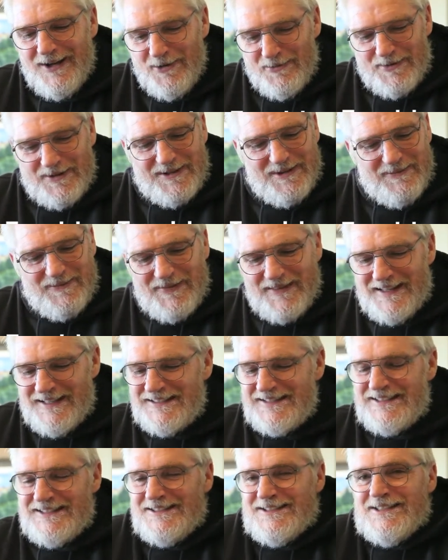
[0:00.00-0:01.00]
Well,
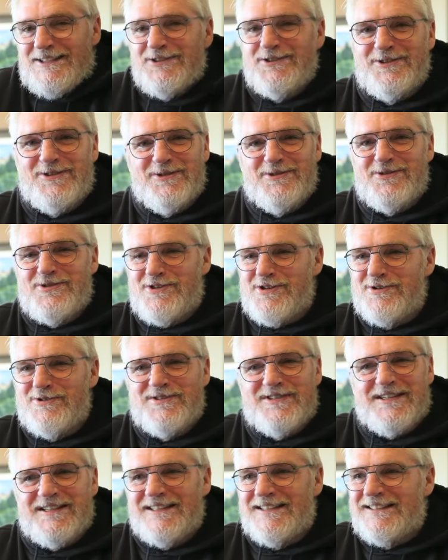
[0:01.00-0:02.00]
this is just too
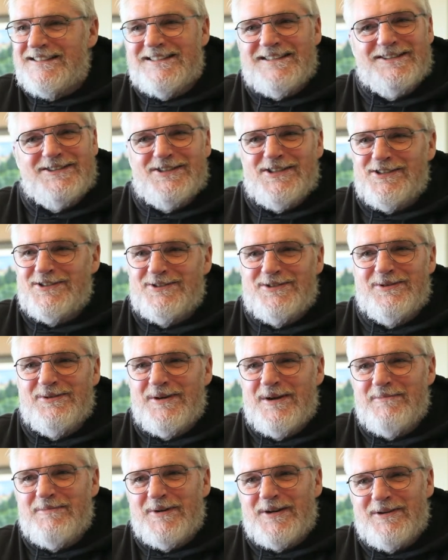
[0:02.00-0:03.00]
juicy. This is just too
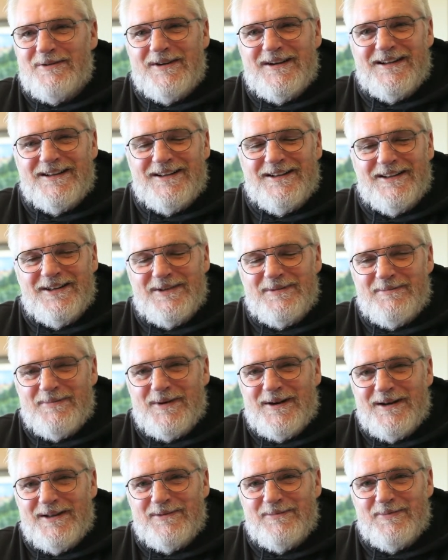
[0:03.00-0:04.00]
hypocritical on the
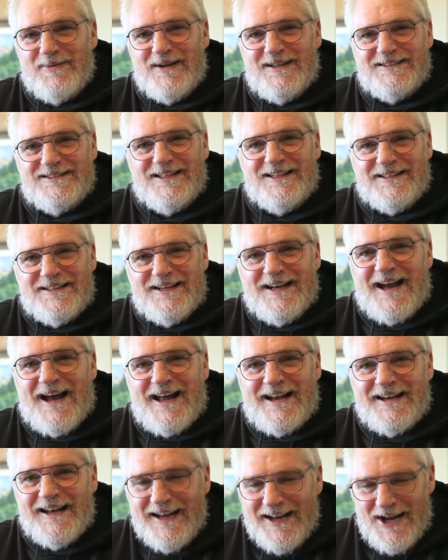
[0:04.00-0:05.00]
part of the president
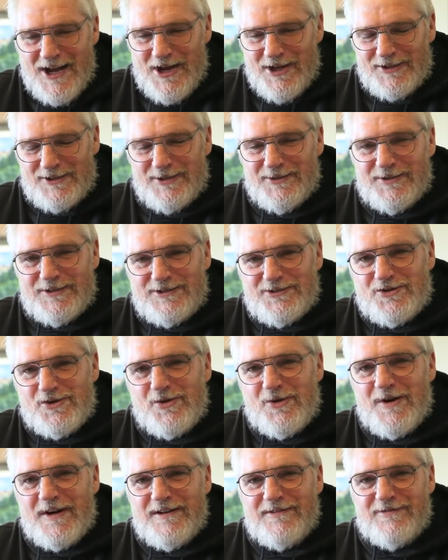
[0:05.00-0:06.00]
not to
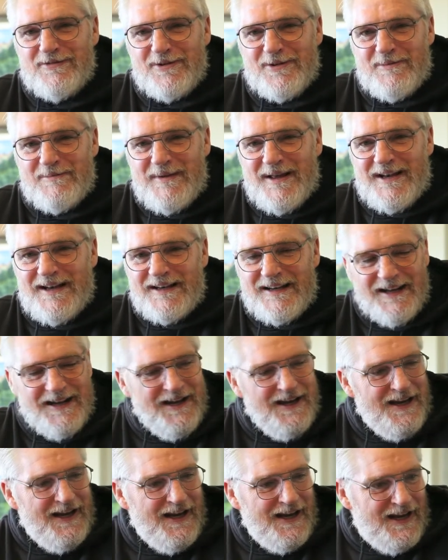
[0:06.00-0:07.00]
enjoy for a minute.
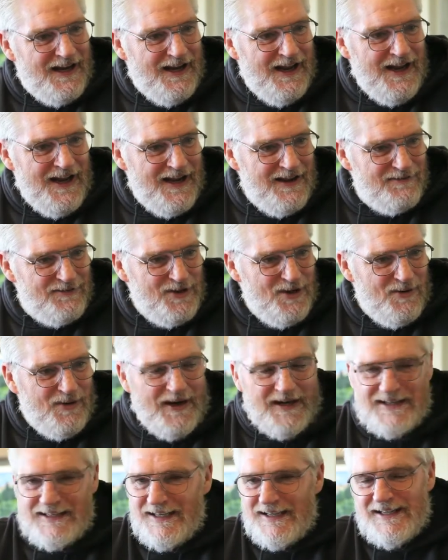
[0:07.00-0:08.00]
And I have no
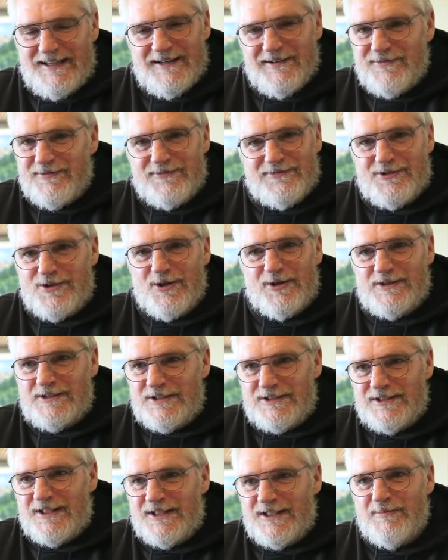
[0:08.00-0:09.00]
idea if
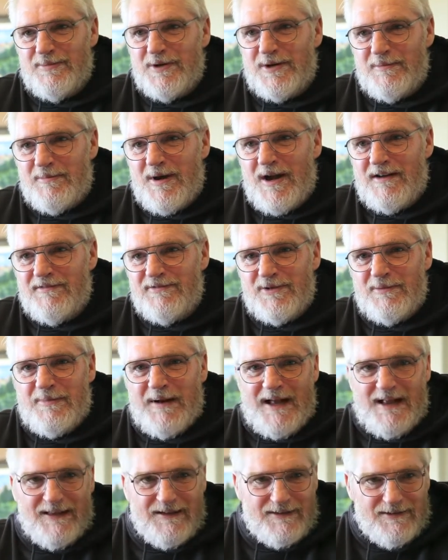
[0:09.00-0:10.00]
Georgia's going to put him off the
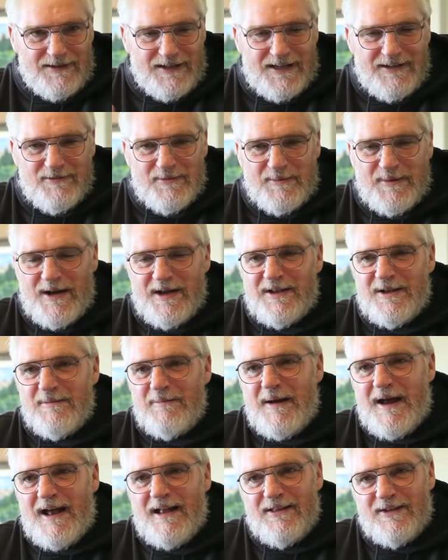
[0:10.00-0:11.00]
ballot or leave him on the
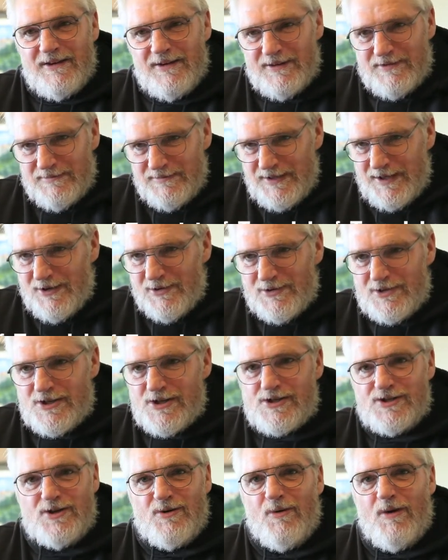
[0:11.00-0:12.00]
ballot or,
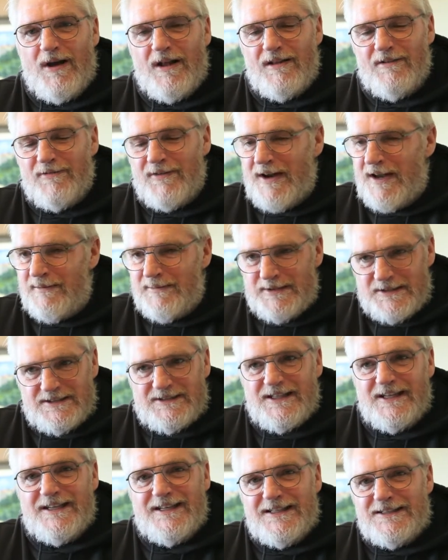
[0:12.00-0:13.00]
disqualify him and
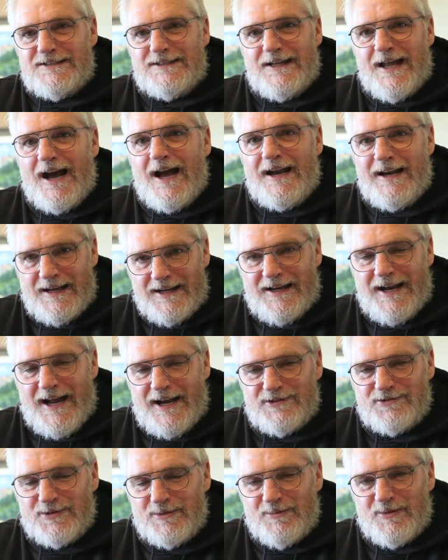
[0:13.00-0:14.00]
say he's not a
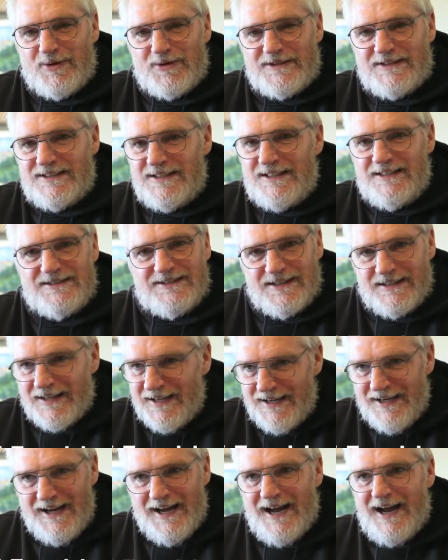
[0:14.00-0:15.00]
natural-born citizen.
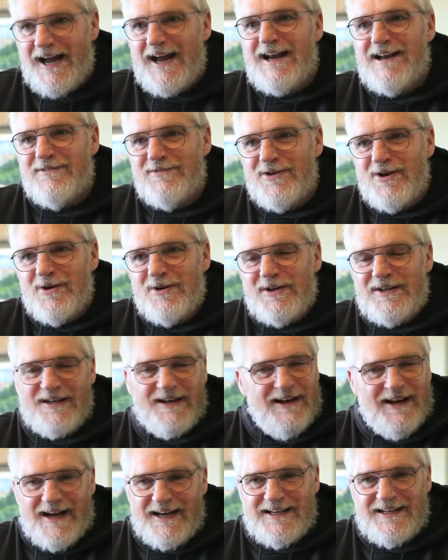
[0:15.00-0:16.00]
I have no
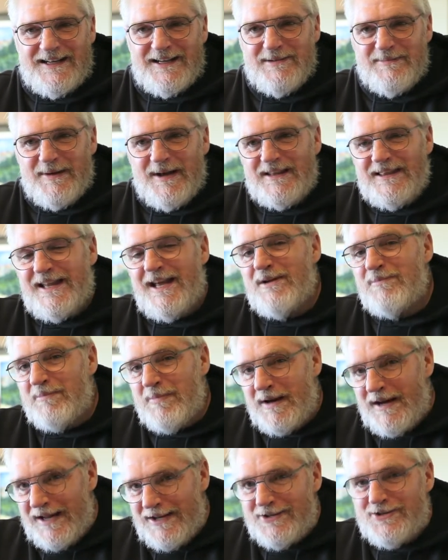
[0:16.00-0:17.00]
idea about that.
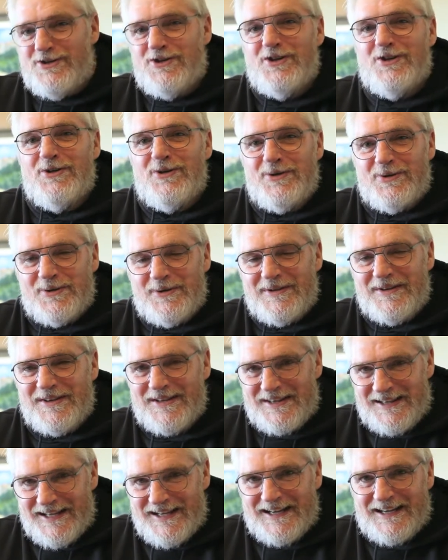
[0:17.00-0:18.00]
But I do
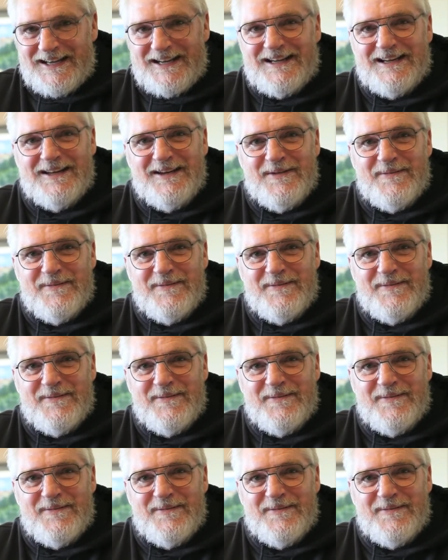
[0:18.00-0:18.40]
think